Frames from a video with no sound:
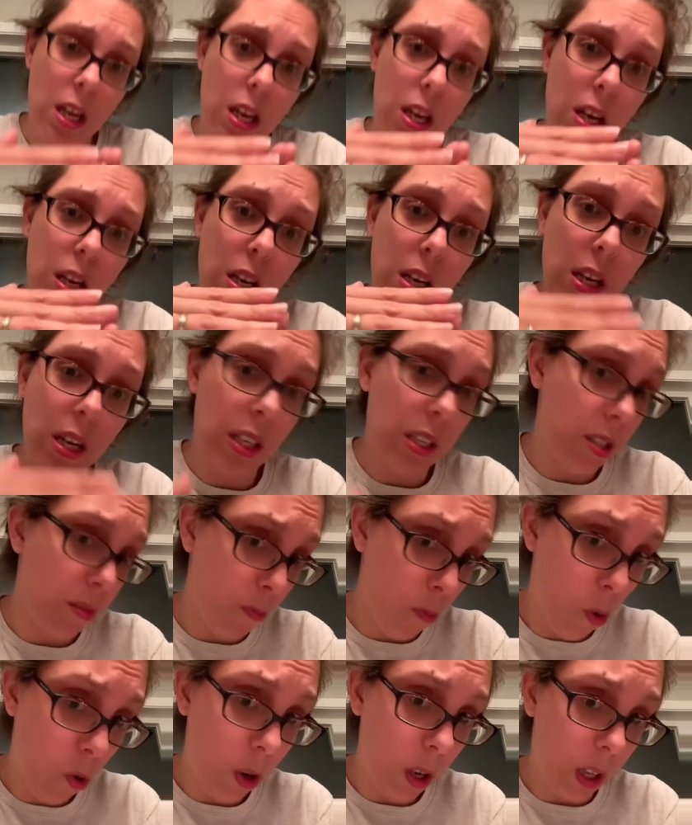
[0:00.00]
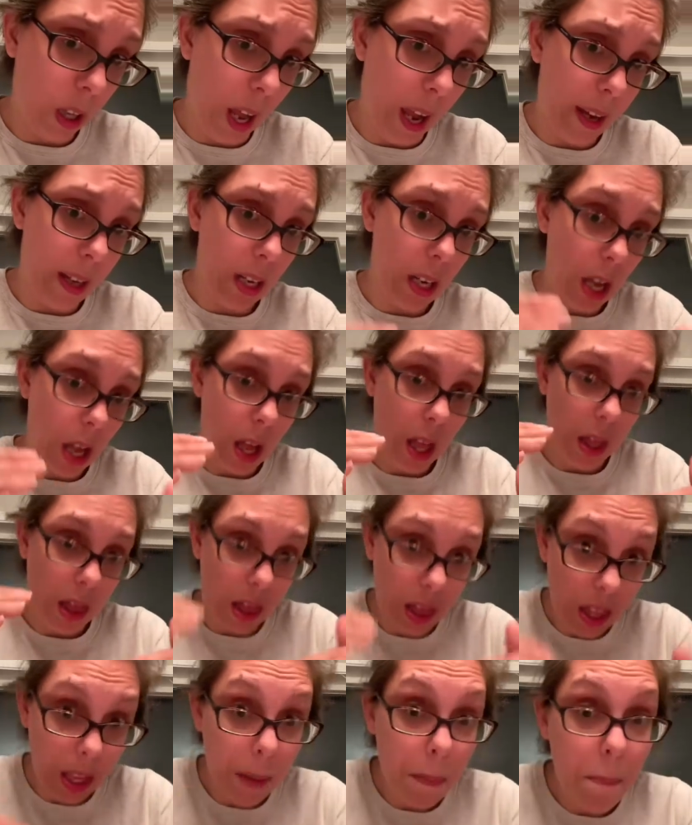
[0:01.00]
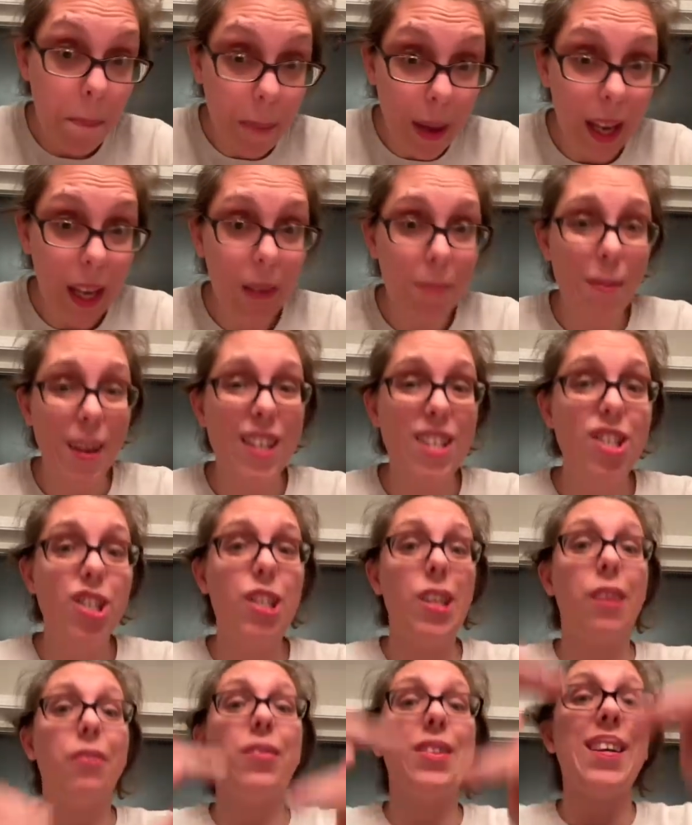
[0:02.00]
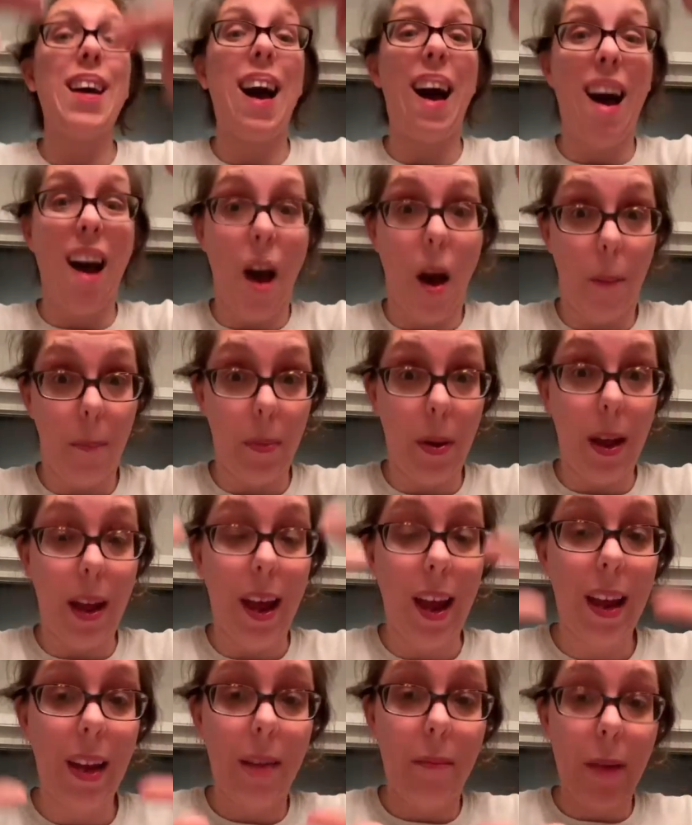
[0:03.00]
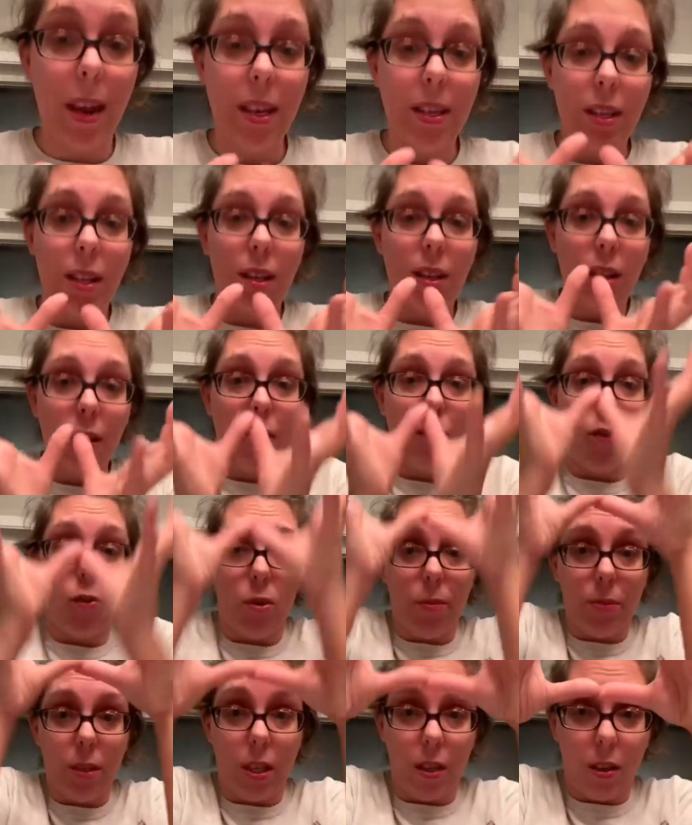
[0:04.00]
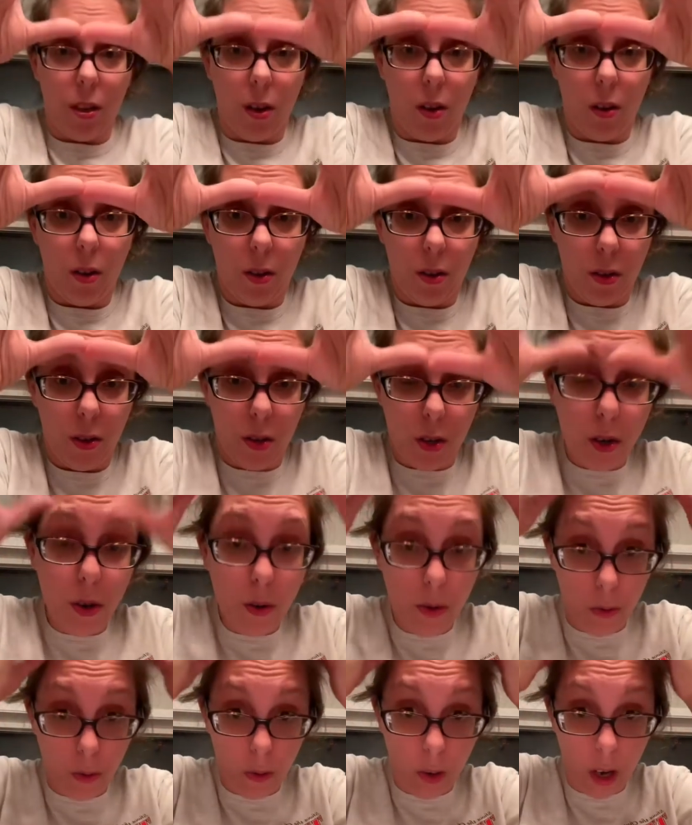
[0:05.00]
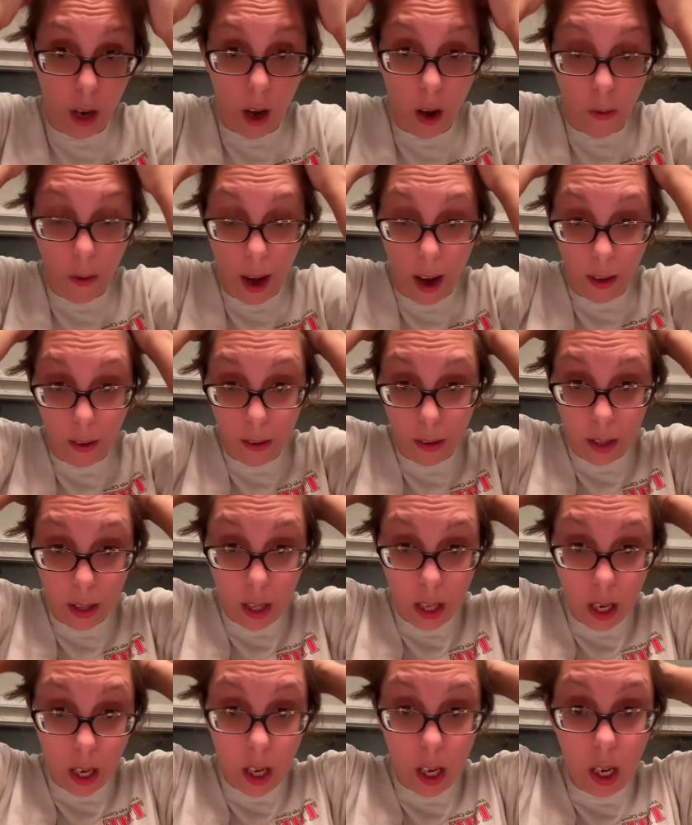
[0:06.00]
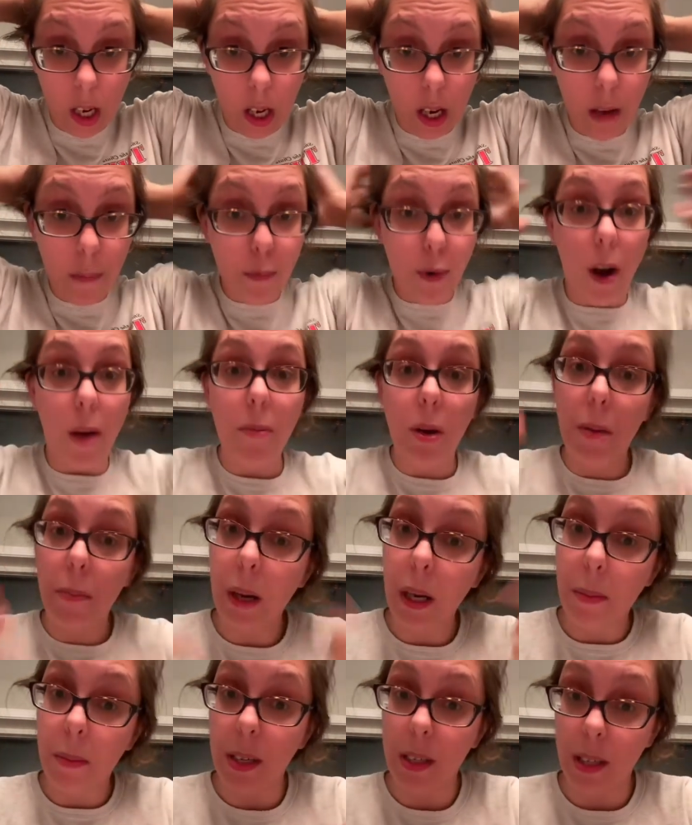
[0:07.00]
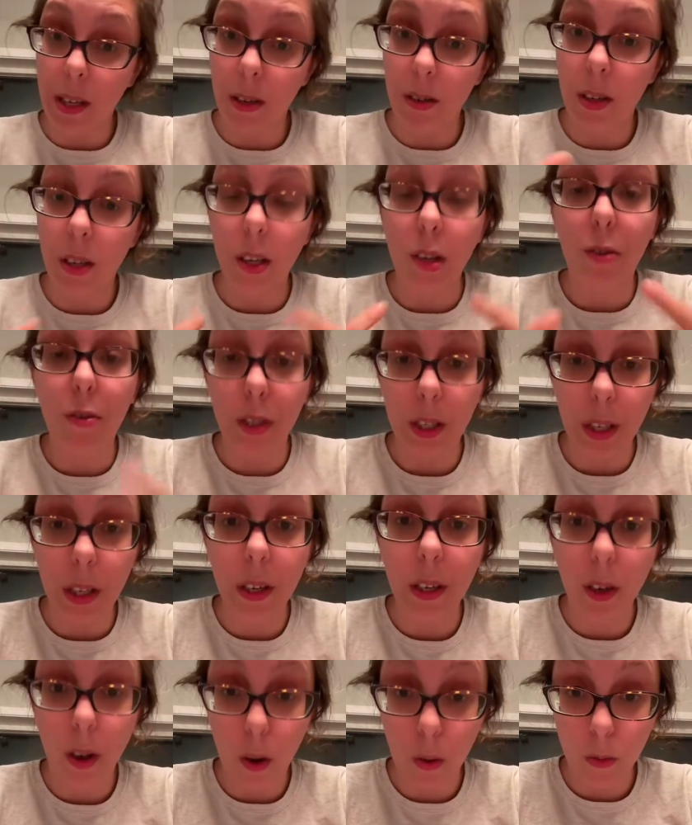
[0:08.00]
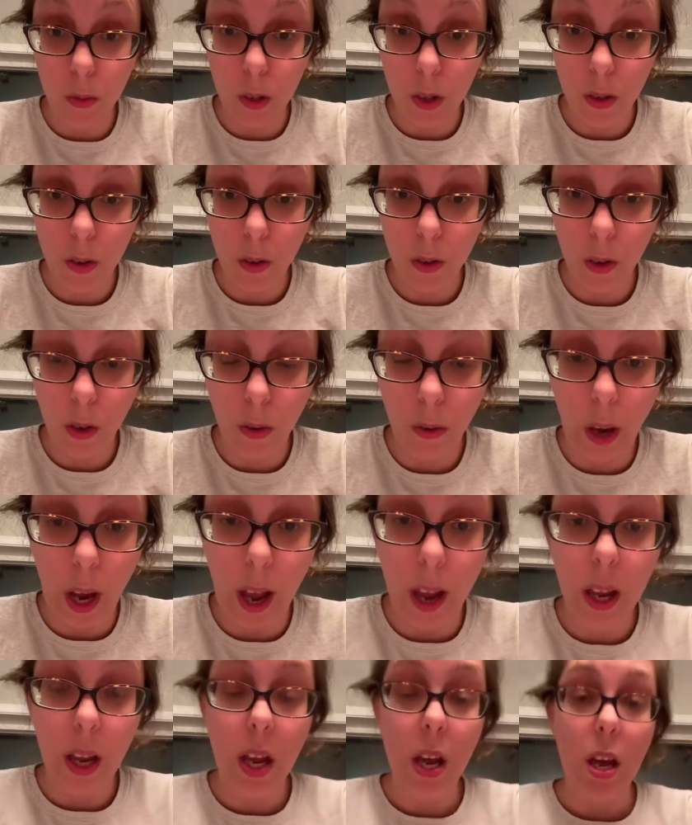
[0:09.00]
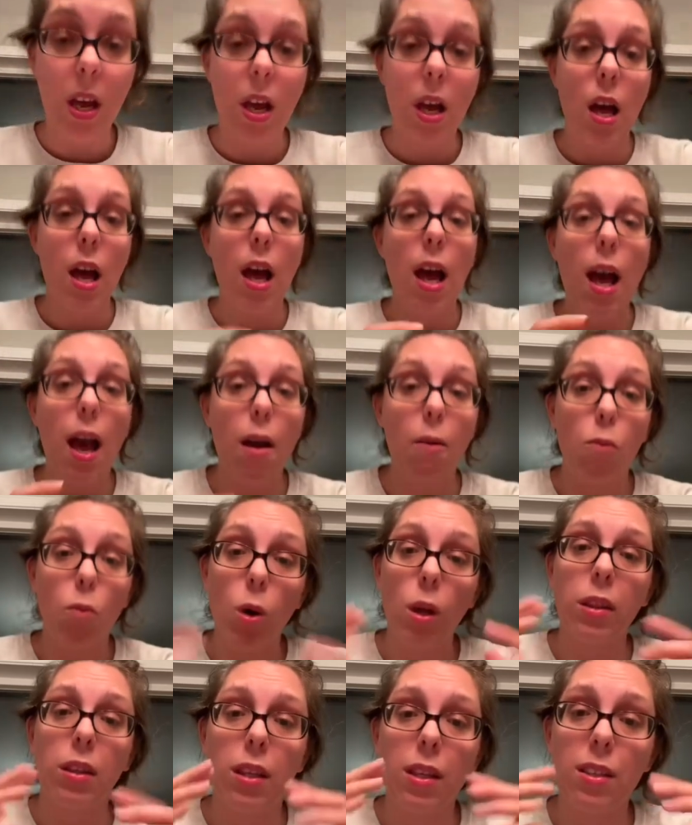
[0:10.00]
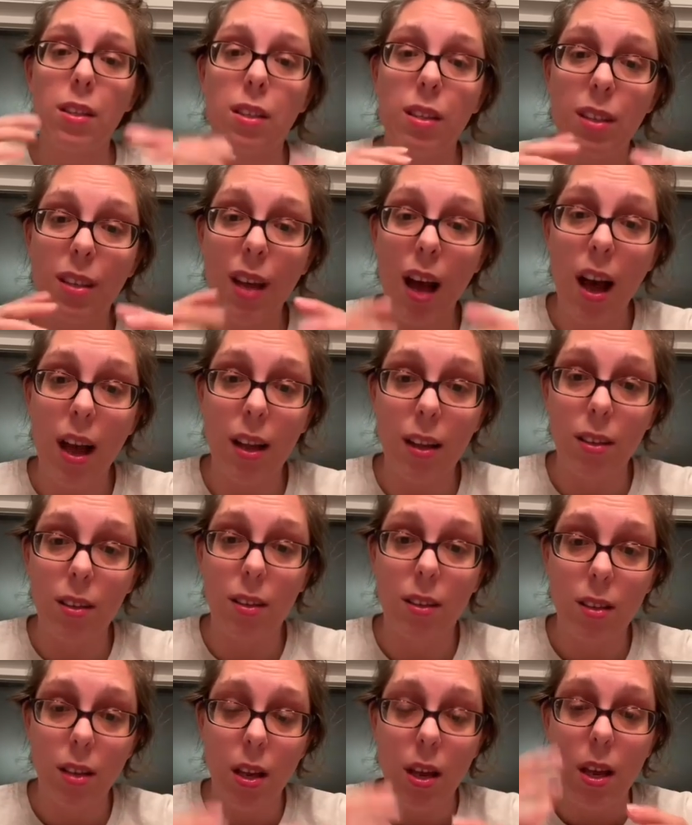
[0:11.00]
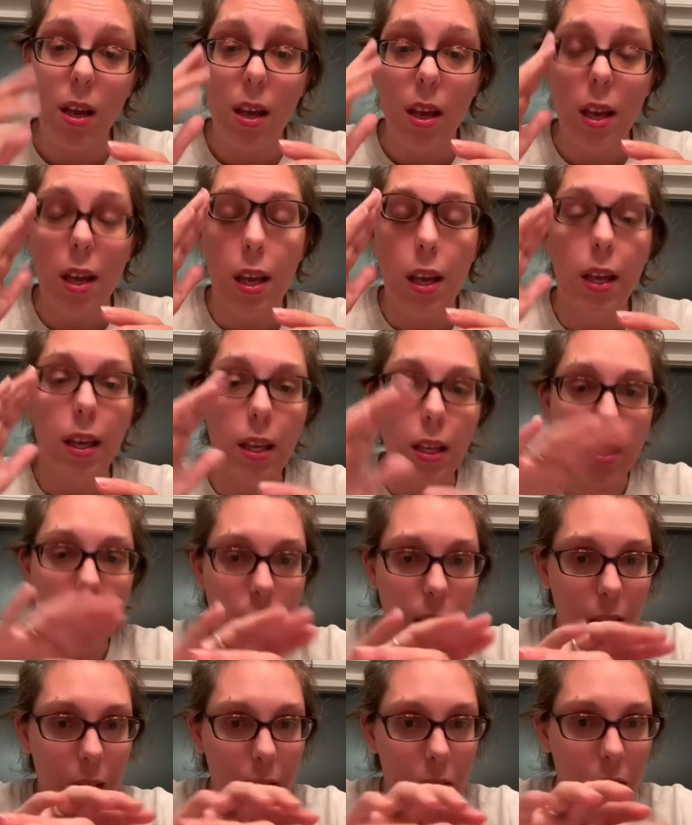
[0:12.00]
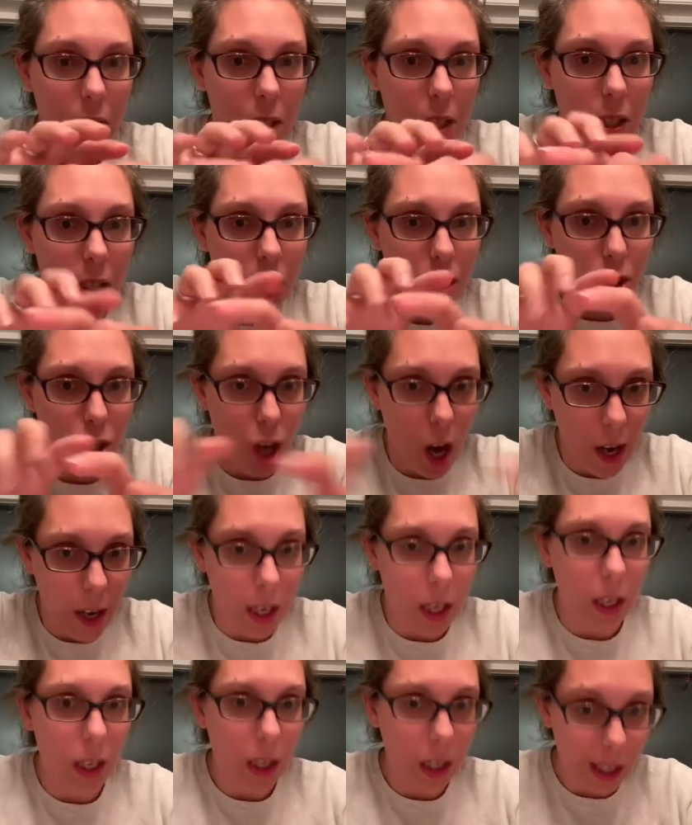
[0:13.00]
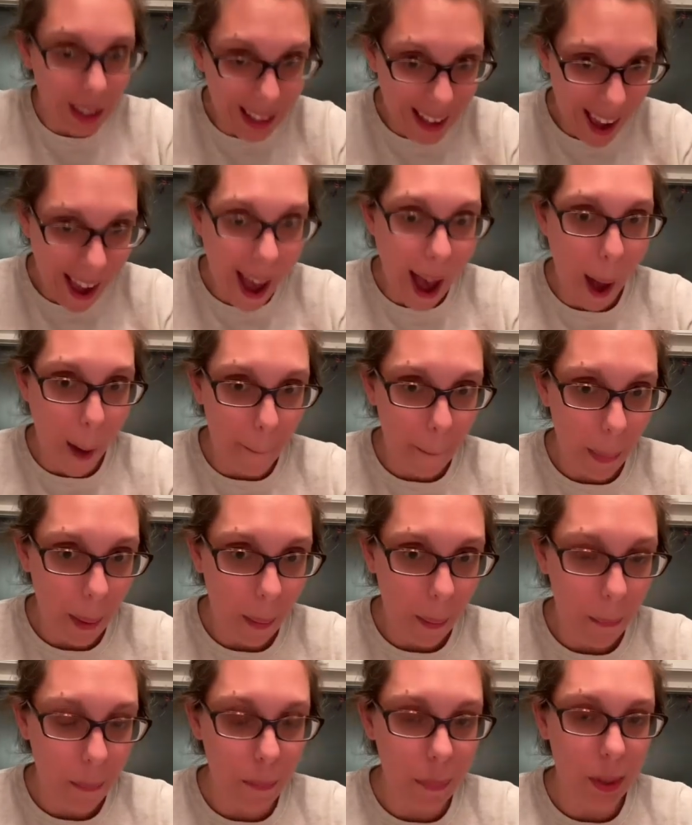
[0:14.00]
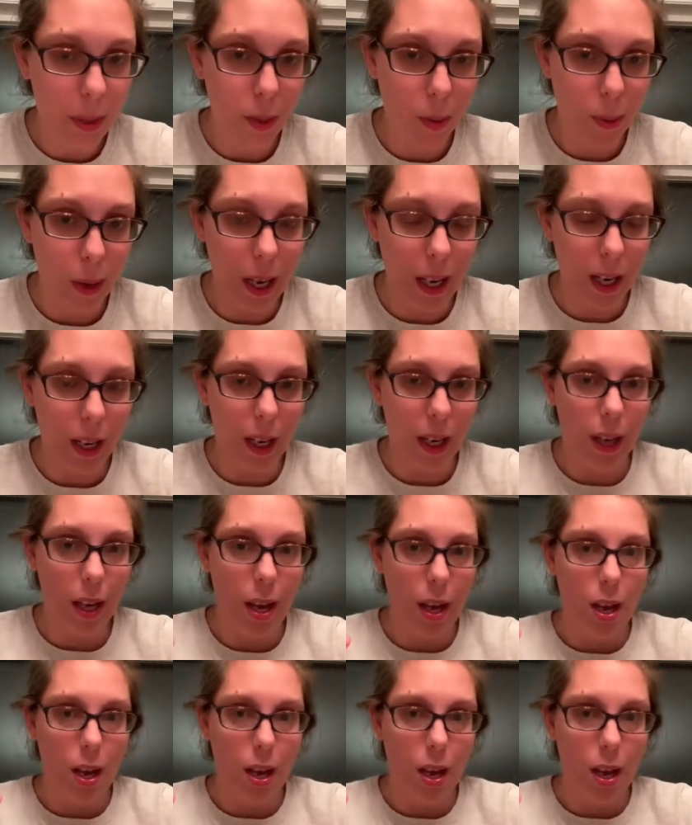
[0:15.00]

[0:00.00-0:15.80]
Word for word: needs more light, the pigment shifts up and basically forms a cocoon around the primary pigment cells in the crystalline cones. Okay? And what this does is leaves this giant gap between